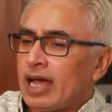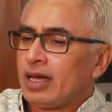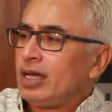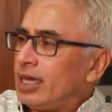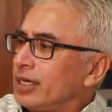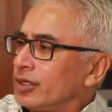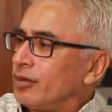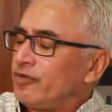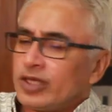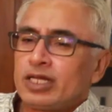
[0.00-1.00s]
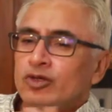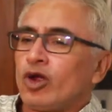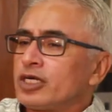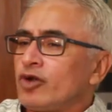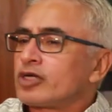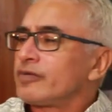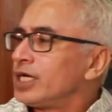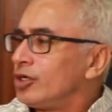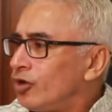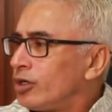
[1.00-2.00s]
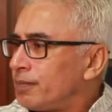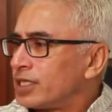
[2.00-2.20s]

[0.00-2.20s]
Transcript: and uh, uh, you know, very not, not even a